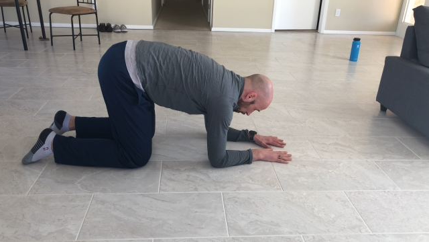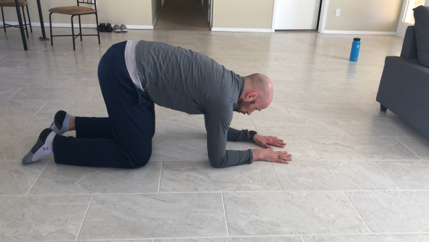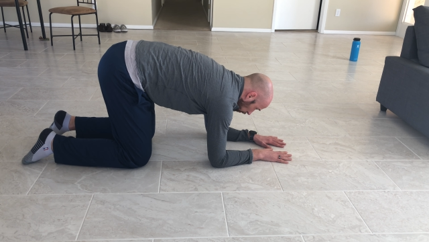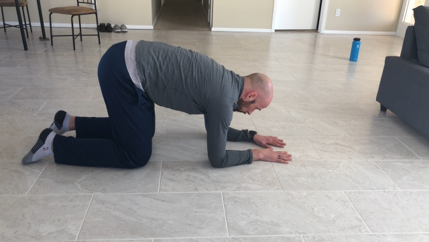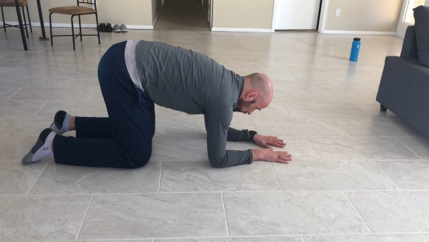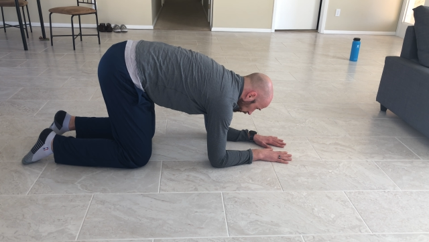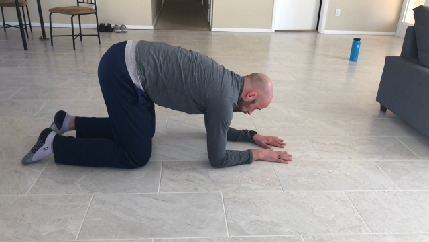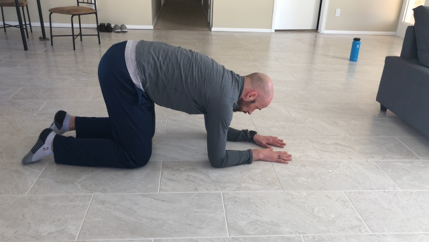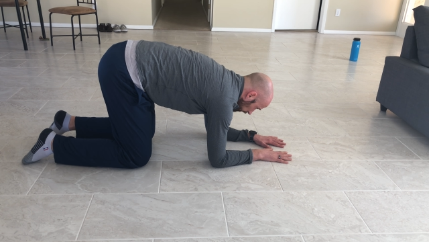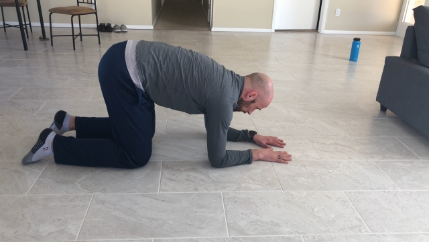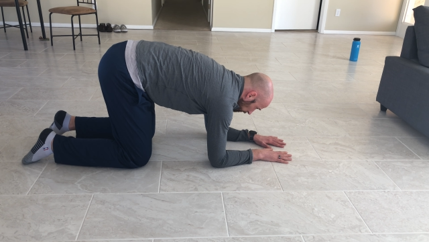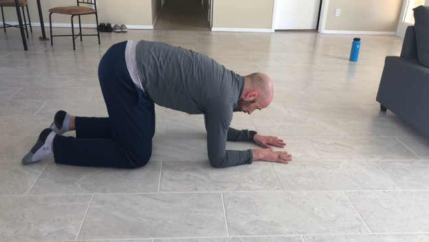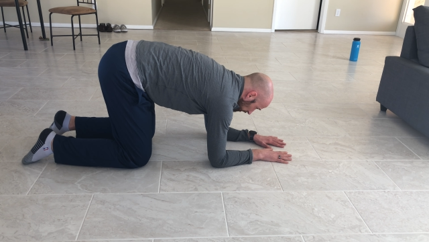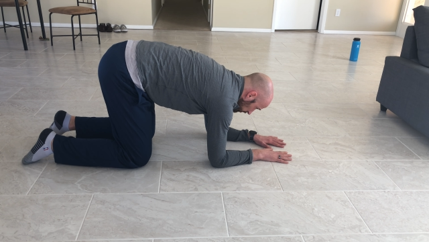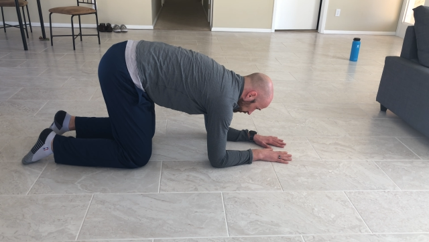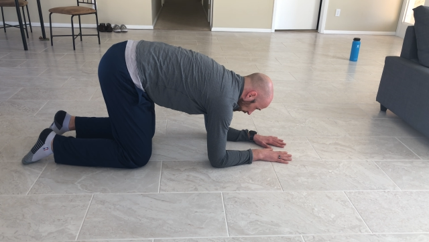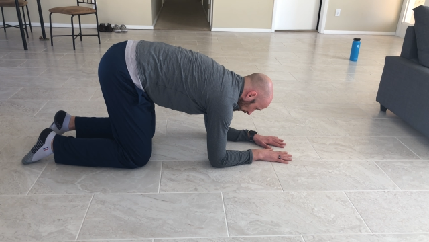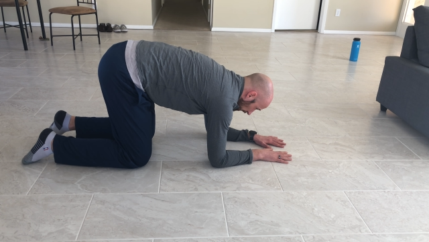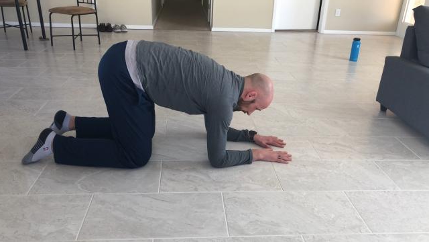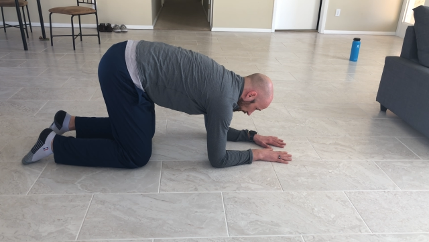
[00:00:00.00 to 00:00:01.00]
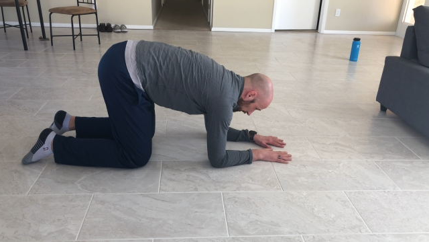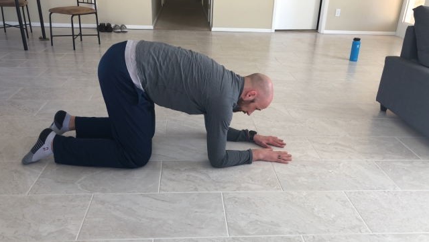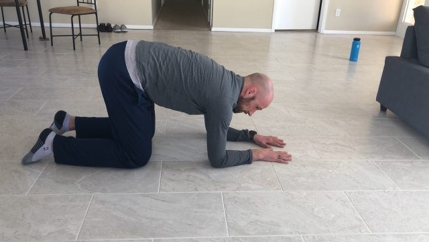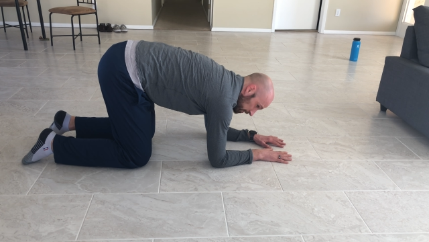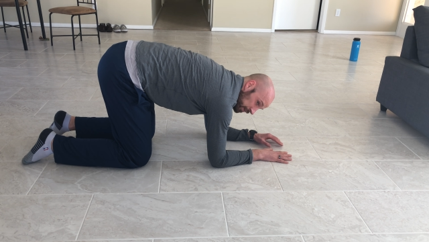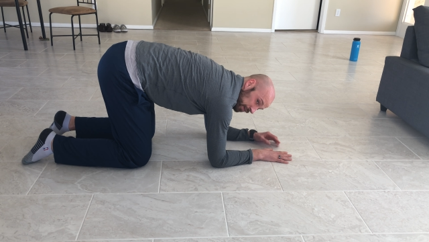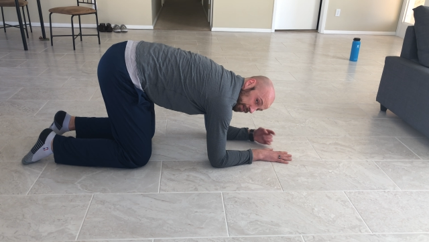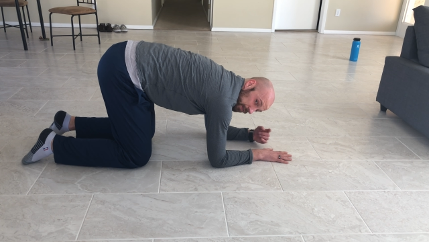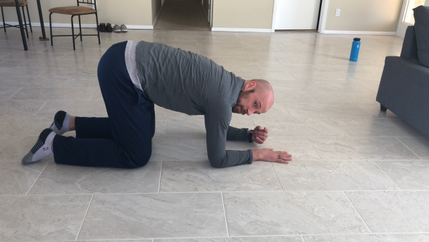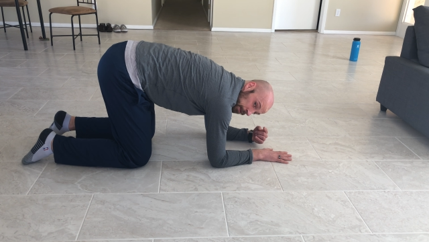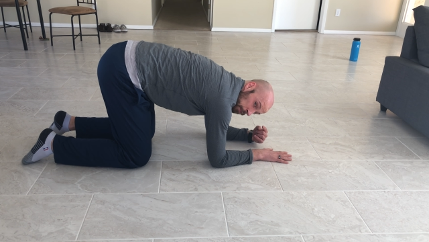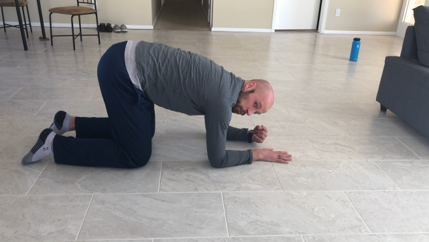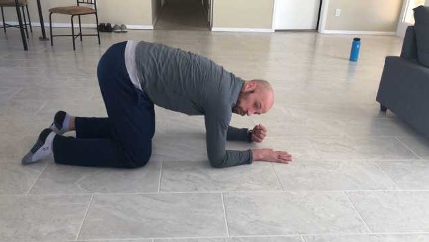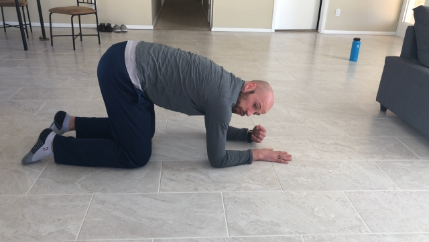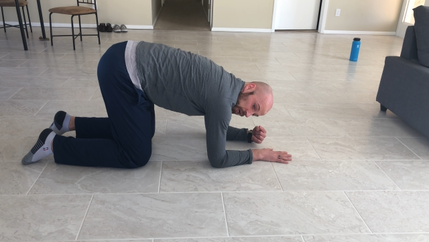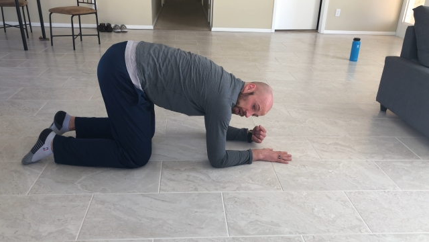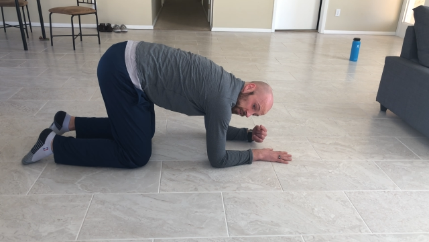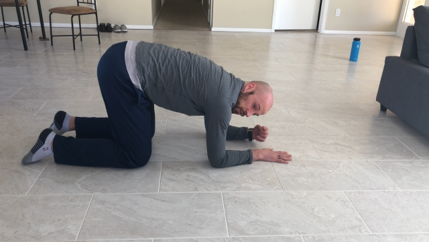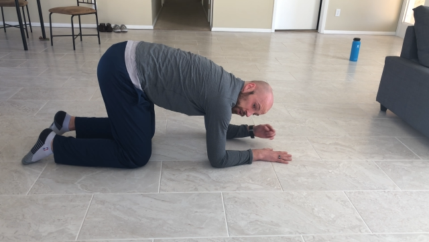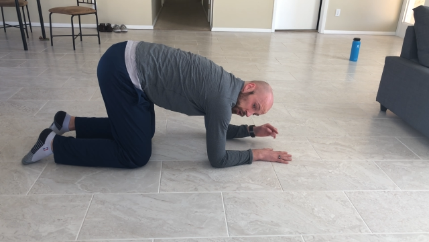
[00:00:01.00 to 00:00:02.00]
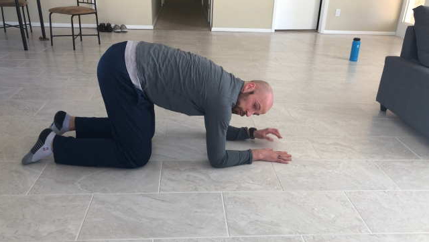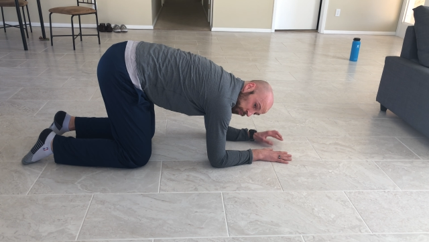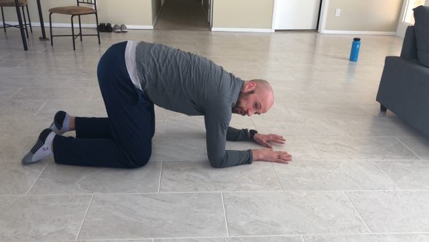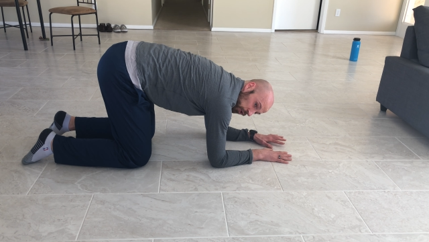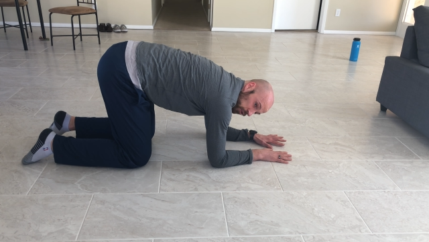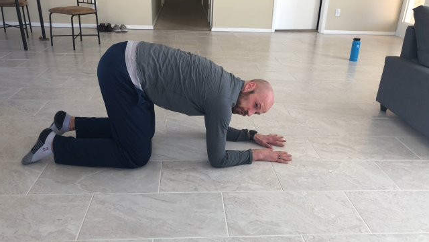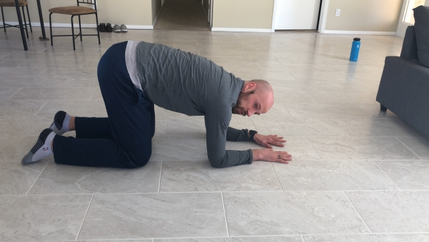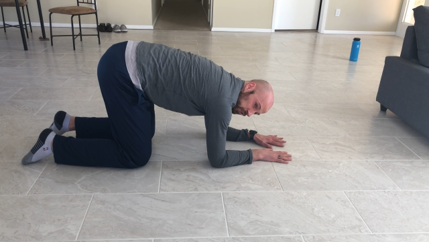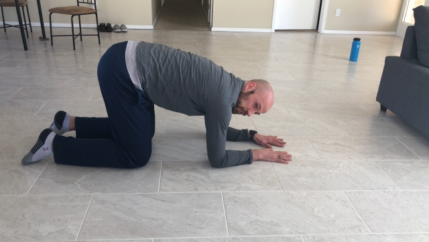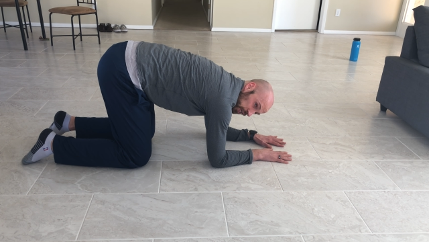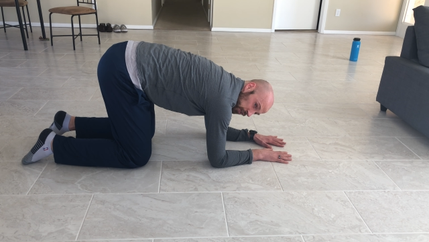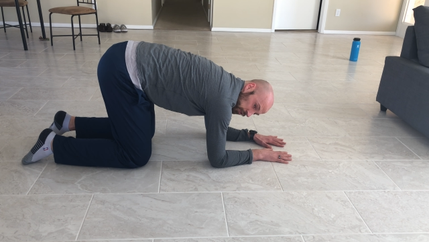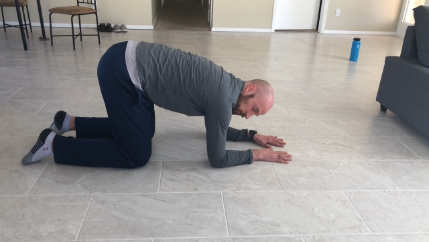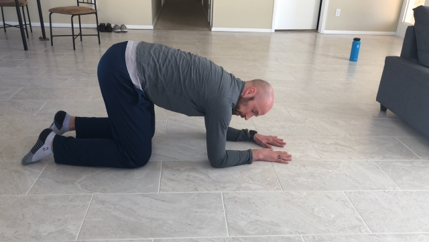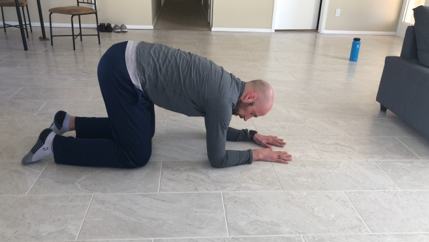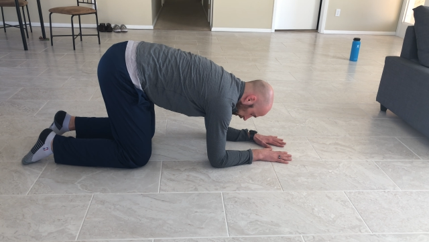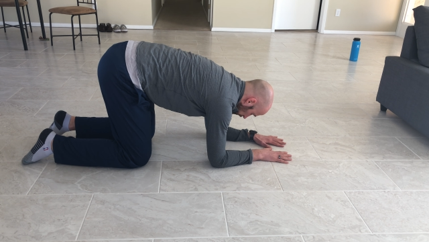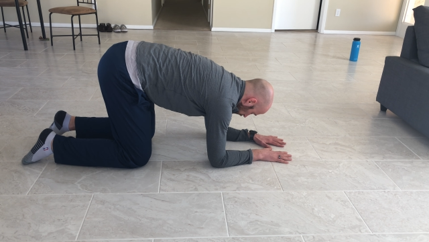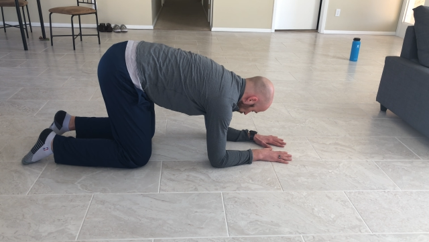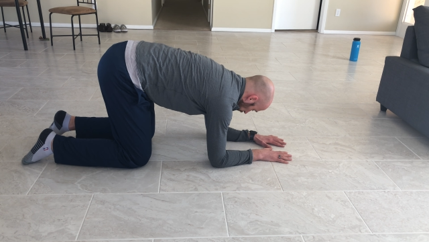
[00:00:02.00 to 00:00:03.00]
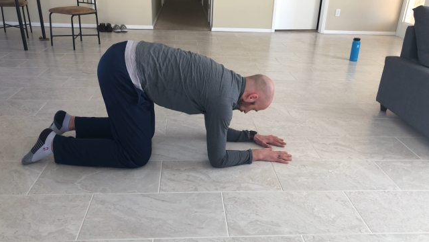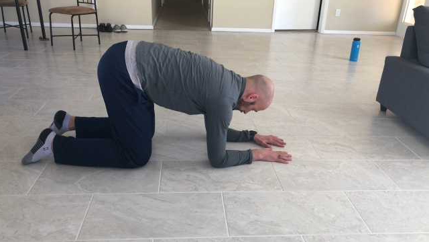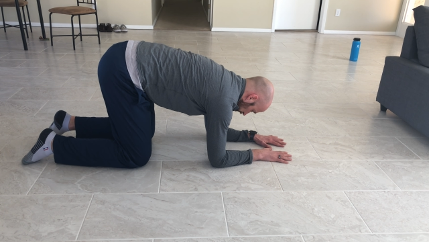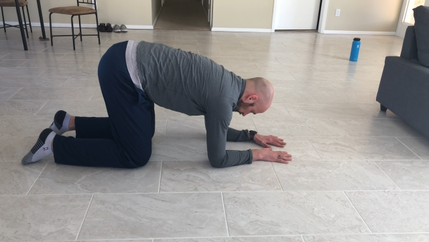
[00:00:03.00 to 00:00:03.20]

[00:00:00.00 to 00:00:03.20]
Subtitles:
(no speaker visible)